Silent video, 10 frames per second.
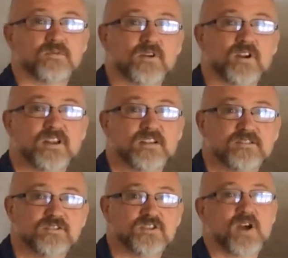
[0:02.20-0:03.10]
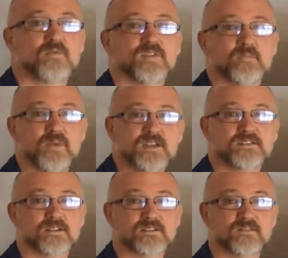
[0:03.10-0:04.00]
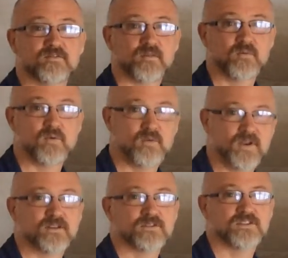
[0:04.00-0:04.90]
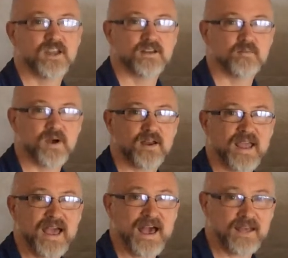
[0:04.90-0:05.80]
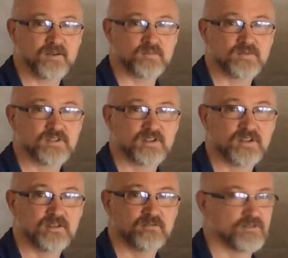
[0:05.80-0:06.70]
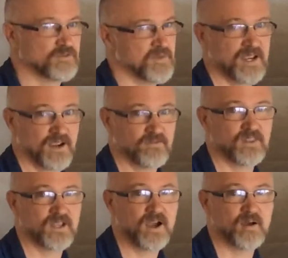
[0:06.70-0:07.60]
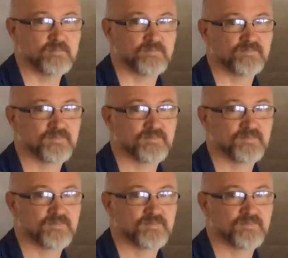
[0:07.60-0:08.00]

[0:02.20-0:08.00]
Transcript: we're going to start with the basics of what we understand about atoms, which make everything up.